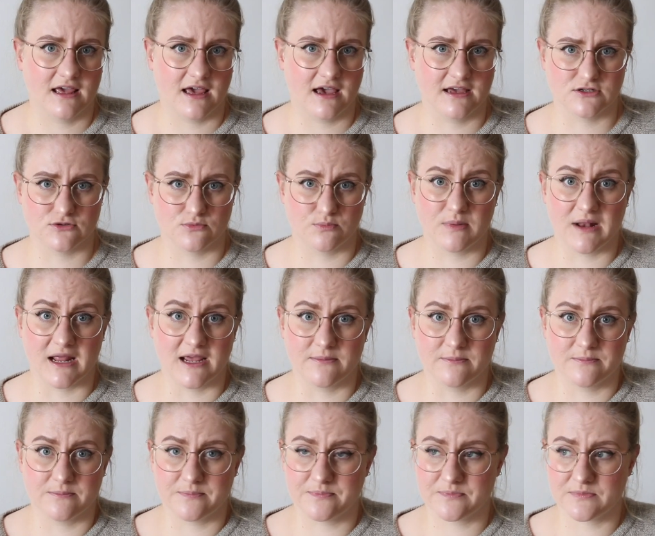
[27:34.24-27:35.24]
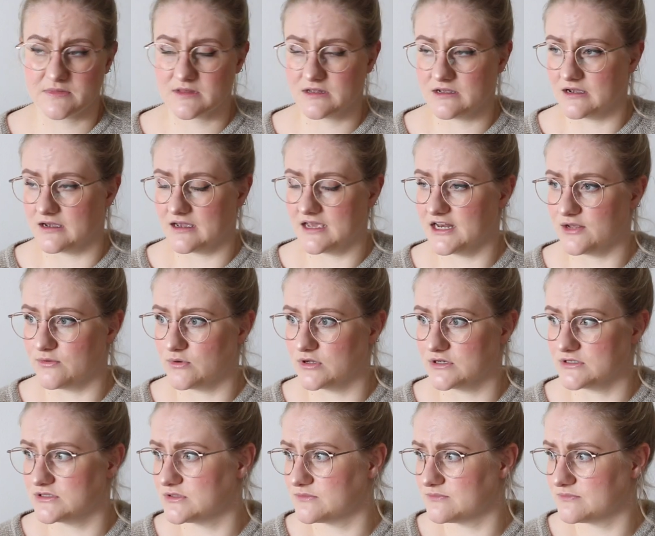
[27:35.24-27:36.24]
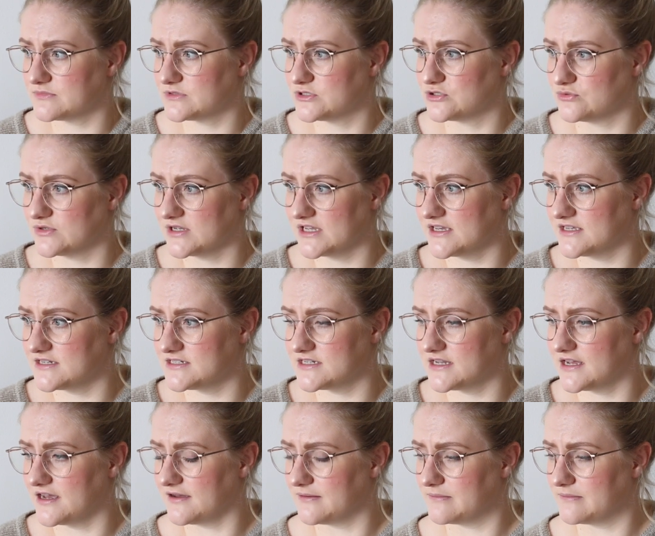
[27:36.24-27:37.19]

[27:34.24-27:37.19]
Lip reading: I don't blame anyone doing it.